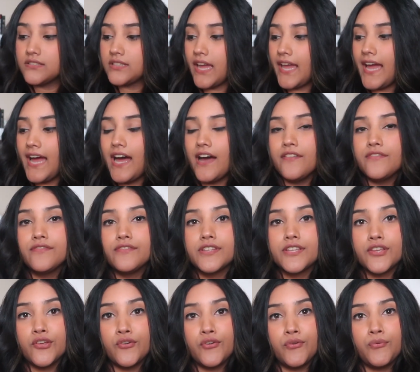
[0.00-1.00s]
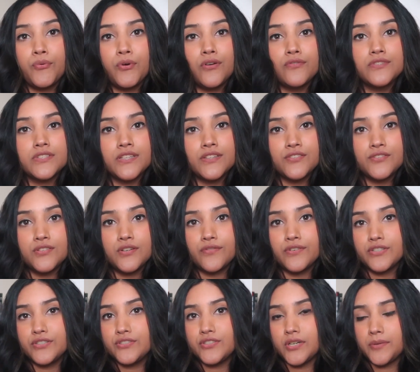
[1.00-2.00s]
I have the Gilded Wolves and the
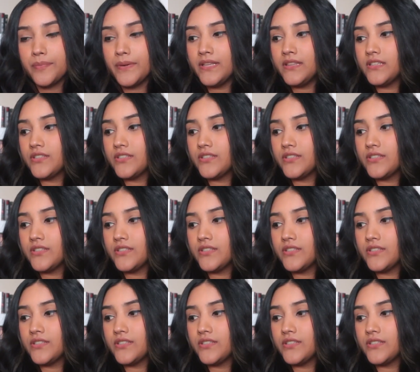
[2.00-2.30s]
Silvered Serpent.